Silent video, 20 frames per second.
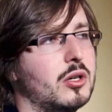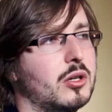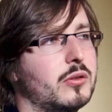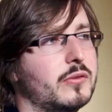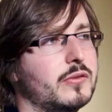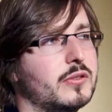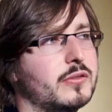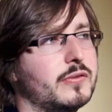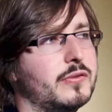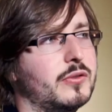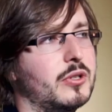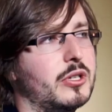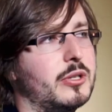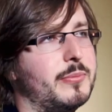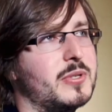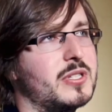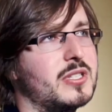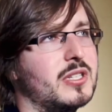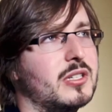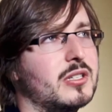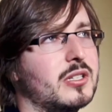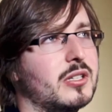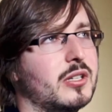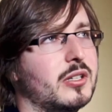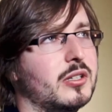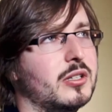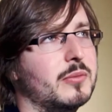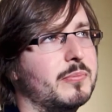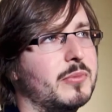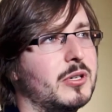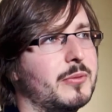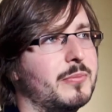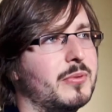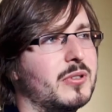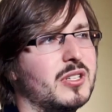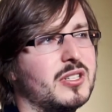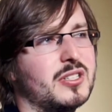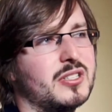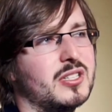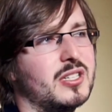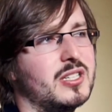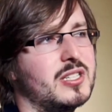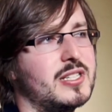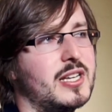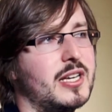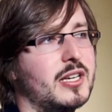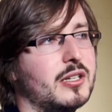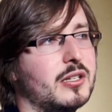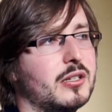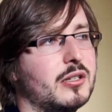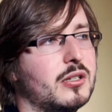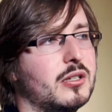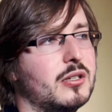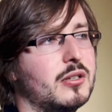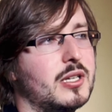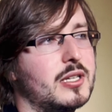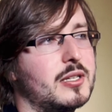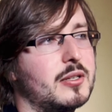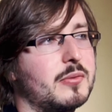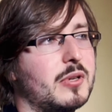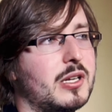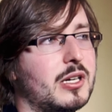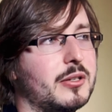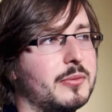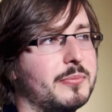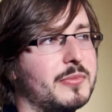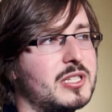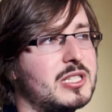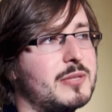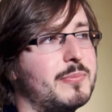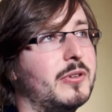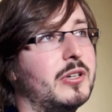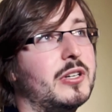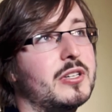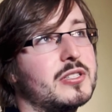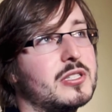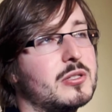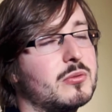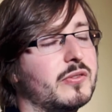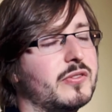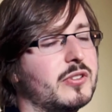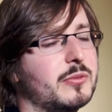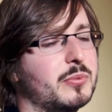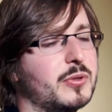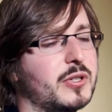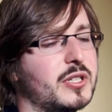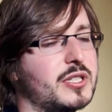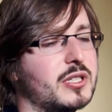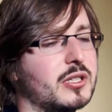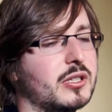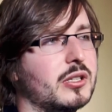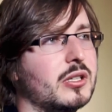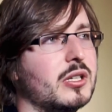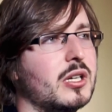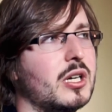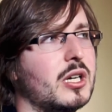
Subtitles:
Over 40% of the population has had experiences with depression.